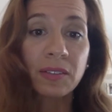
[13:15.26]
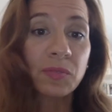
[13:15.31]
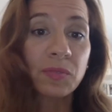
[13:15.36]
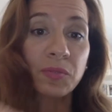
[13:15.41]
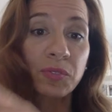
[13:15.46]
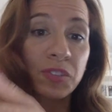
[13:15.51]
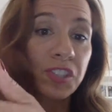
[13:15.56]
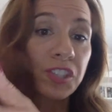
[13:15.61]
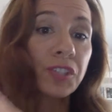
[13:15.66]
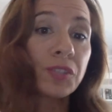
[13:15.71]

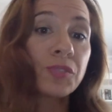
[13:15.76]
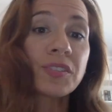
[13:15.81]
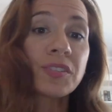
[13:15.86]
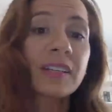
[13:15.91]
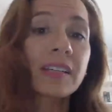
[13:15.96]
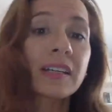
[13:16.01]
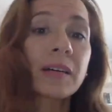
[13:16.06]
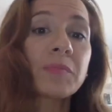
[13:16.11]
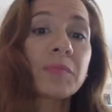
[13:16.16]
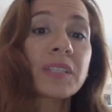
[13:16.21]
choose
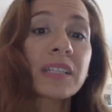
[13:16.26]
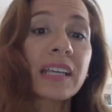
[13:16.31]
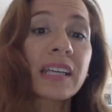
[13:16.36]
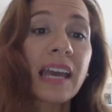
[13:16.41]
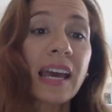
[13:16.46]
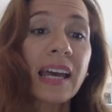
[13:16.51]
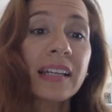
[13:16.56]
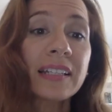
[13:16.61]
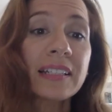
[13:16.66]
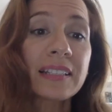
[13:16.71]
to come to
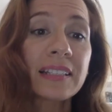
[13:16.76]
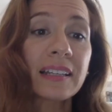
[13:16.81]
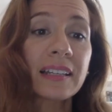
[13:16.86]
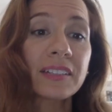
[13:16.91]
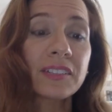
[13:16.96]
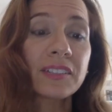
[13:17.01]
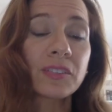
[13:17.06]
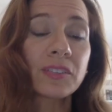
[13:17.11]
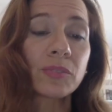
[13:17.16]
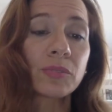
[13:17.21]

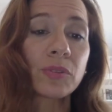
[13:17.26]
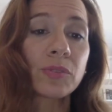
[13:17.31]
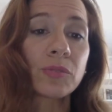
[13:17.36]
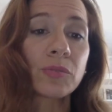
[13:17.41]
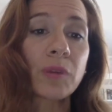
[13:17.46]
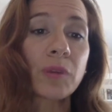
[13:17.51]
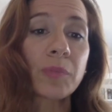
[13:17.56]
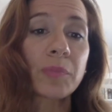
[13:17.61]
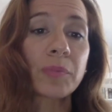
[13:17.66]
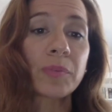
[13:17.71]
Canada to grow
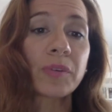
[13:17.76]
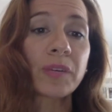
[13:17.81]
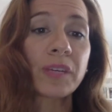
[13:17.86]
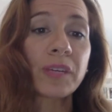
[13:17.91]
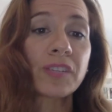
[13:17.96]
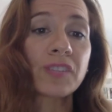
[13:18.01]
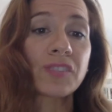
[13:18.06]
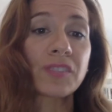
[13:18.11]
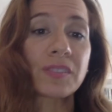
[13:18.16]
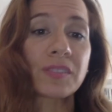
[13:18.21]
their
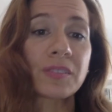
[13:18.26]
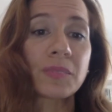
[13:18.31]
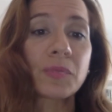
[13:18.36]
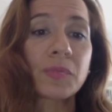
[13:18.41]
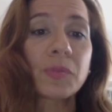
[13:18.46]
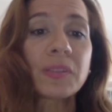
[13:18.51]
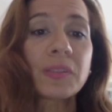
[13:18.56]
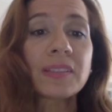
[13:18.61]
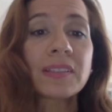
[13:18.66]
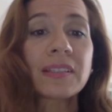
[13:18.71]
operations? I mean,
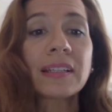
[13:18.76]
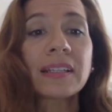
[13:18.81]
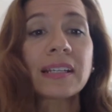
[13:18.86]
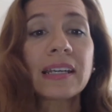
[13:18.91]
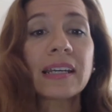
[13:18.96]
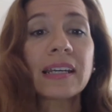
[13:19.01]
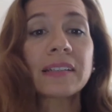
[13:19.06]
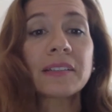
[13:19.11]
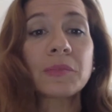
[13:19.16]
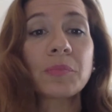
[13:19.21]
what's setting
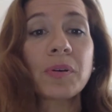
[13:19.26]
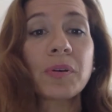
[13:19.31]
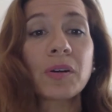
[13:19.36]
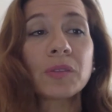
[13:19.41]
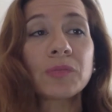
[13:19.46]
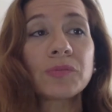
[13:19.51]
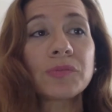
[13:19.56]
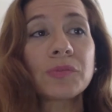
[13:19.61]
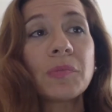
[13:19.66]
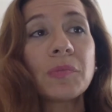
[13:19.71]
Canada
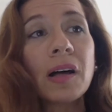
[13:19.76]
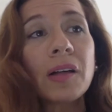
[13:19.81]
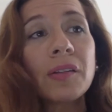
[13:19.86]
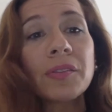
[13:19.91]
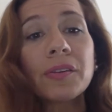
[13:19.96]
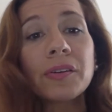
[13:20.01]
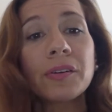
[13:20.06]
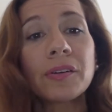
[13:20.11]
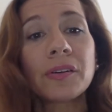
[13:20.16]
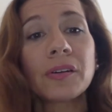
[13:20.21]
apart from
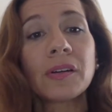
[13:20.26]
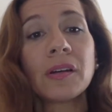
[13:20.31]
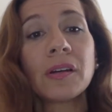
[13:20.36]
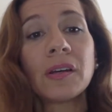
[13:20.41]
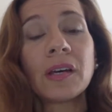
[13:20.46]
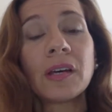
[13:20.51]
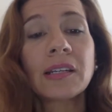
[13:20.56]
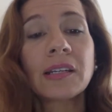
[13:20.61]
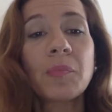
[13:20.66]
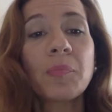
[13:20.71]
other
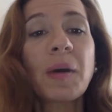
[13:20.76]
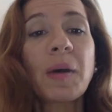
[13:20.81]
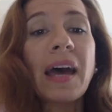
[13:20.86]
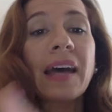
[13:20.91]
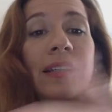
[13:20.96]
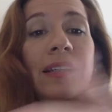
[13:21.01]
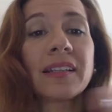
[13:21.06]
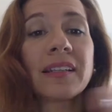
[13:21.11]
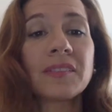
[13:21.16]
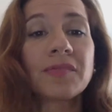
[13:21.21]

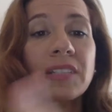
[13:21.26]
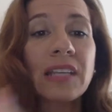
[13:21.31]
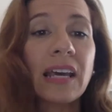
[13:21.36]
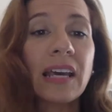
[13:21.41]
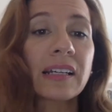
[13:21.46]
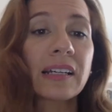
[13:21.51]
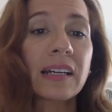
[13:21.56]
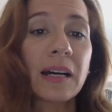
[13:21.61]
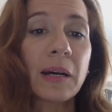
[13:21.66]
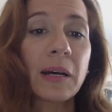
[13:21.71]
competitive
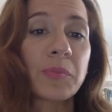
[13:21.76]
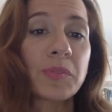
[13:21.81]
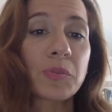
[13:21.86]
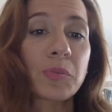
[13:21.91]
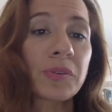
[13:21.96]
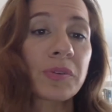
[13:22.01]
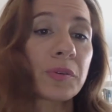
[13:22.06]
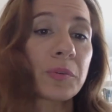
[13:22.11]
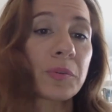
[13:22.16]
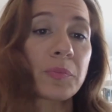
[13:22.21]
tech hubs,
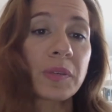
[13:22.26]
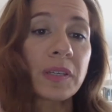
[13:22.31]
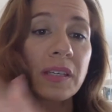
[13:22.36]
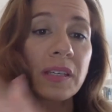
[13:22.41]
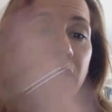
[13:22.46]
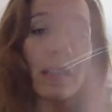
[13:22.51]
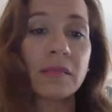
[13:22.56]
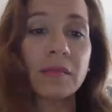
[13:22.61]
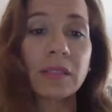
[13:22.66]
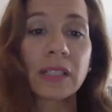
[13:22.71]
whether it
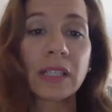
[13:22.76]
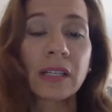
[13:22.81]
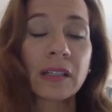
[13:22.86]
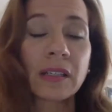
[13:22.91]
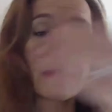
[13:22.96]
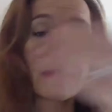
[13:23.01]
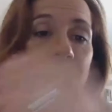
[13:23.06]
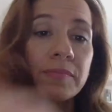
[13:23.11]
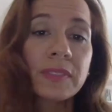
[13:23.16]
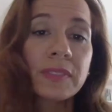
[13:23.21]
be,
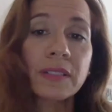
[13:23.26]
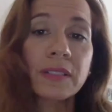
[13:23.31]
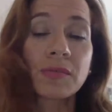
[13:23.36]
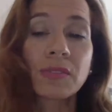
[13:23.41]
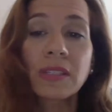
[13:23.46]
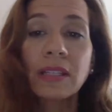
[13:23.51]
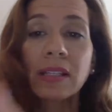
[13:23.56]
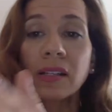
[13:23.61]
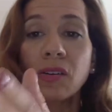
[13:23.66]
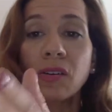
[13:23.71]

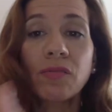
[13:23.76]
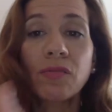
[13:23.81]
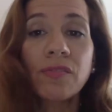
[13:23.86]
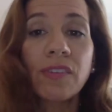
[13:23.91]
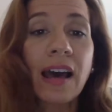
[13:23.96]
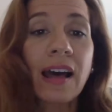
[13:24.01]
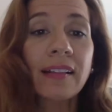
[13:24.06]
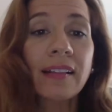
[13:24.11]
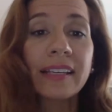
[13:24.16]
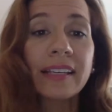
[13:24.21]
right, Silicon
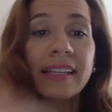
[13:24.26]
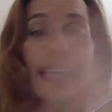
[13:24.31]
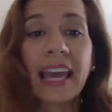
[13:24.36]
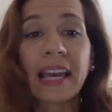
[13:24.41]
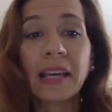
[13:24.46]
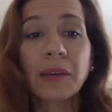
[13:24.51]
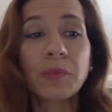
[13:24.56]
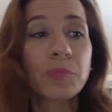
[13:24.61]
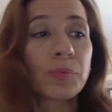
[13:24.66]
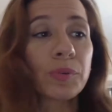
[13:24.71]
Valley,
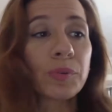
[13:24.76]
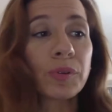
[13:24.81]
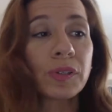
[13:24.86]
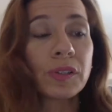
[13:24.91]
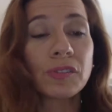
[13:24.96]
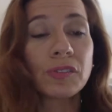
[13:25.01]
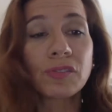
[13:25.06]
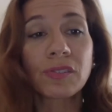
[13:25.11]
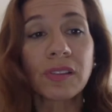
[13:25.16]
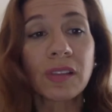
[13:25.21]

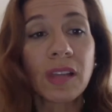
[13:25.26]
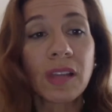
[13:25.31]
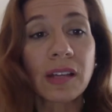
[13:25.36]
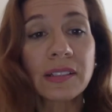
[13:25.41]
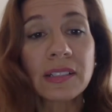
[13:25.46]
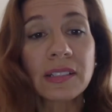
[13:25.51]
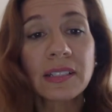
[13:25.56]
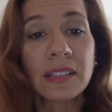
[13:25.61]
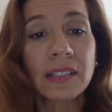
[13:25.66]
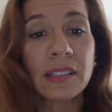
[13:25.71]
Cambridge,
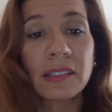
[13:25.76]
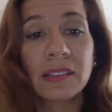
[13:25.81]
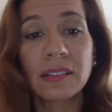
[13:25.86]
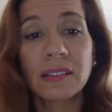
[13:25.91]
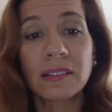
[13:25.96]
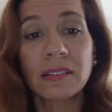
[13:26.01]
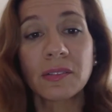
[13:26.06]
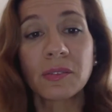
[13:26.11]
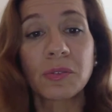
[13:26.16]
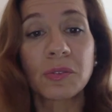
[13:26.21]

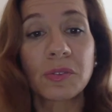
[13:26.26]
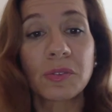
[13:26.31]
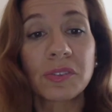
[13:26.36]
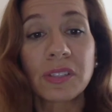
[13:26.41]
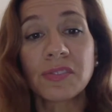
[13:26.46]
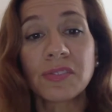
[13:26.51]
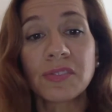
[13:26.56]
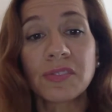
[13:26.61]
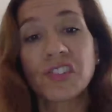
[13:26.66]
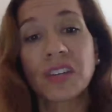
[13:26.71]
London, or
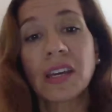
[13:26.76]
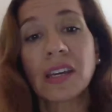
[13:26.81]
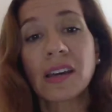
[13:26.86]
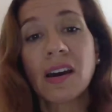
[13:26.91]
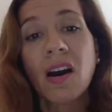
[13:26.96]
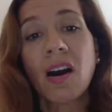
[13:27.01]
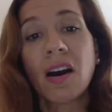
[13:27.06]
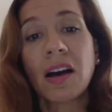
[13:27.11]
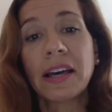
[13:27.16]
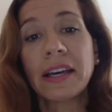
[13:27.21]
even
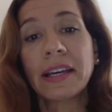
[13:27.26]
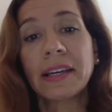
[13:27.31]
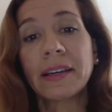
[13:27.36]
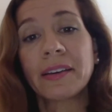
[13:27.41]
Shanghai?